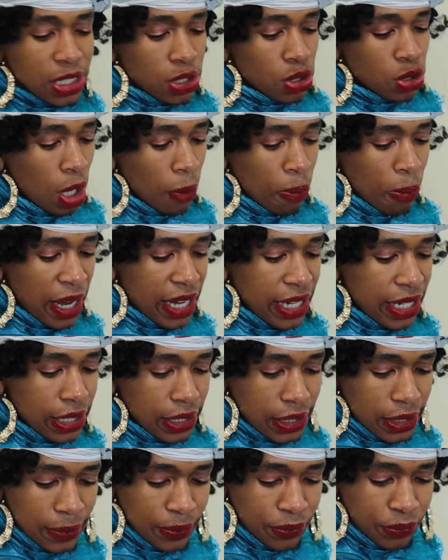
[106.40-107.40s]
do not panic.
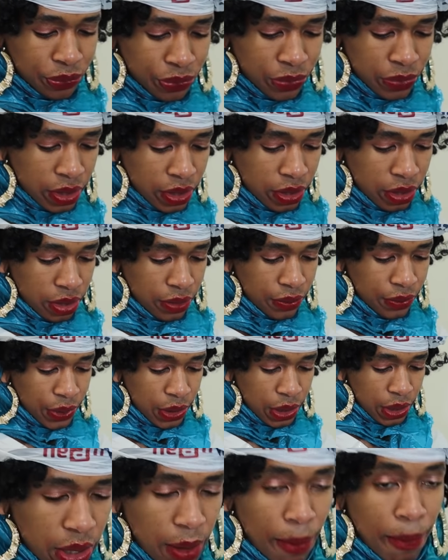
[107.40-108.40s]

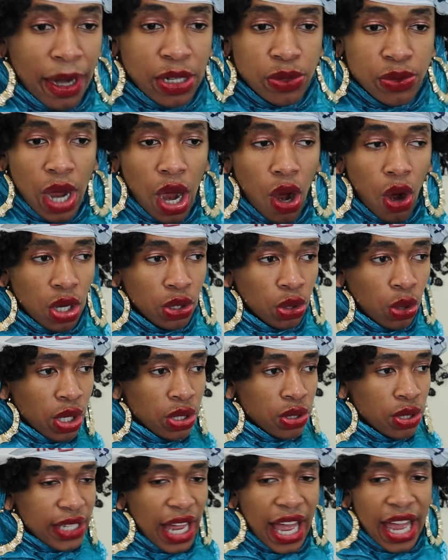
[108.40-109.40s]
But we are all going
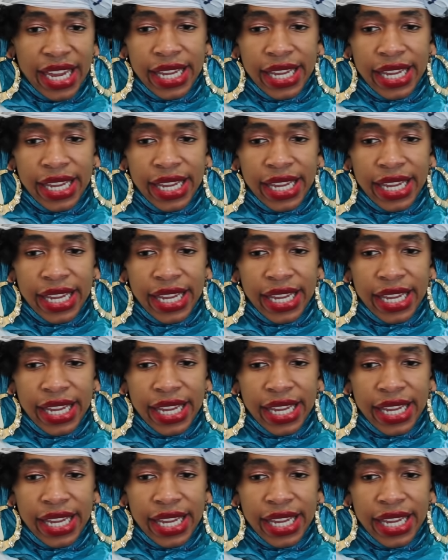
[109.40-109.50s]
to die.